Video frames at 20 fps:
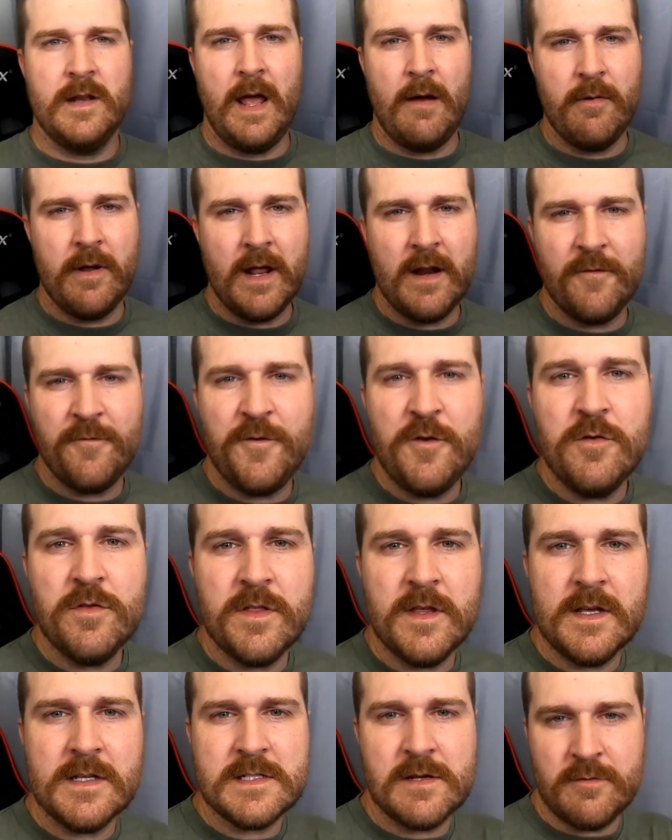Now we got a few
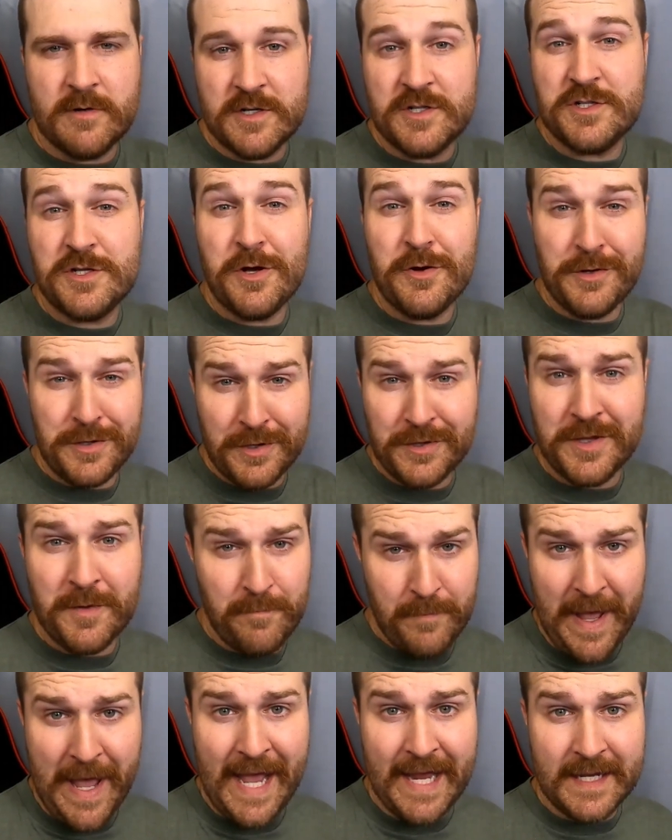things I want to show you on
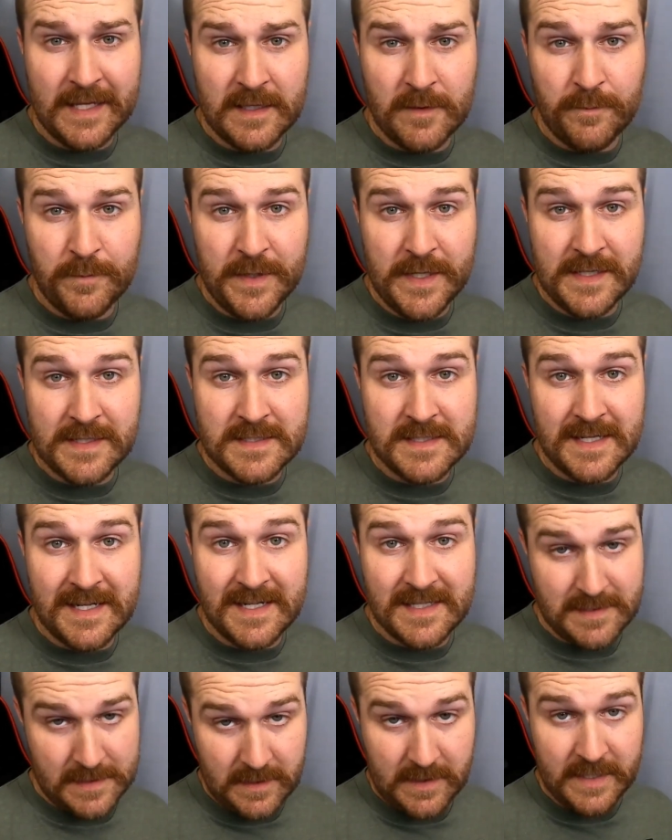the back of the
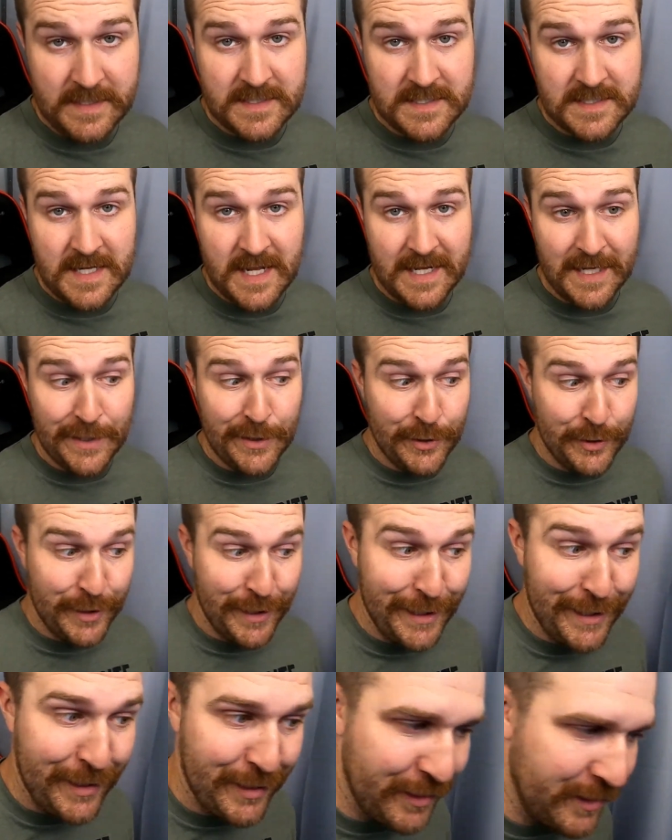PC, so let's take a
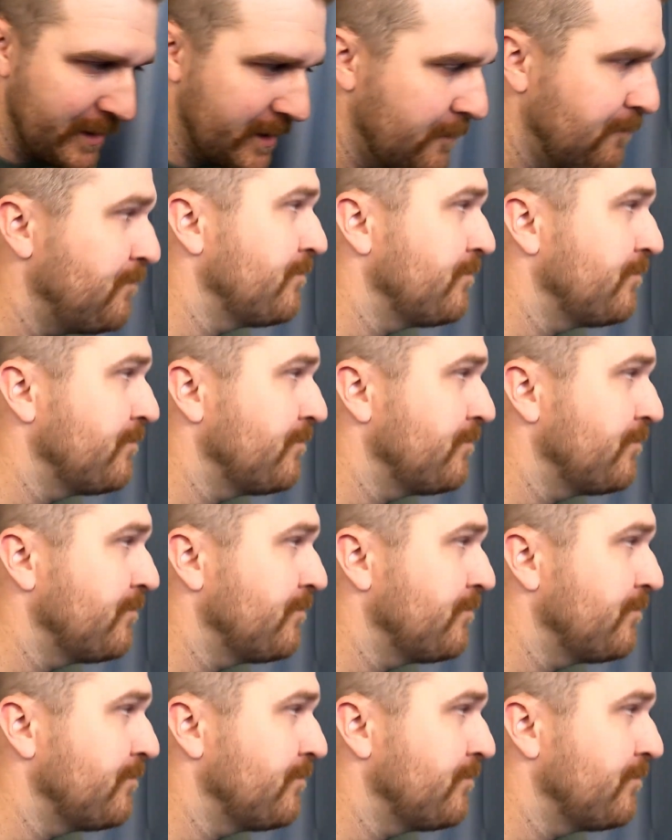looky look.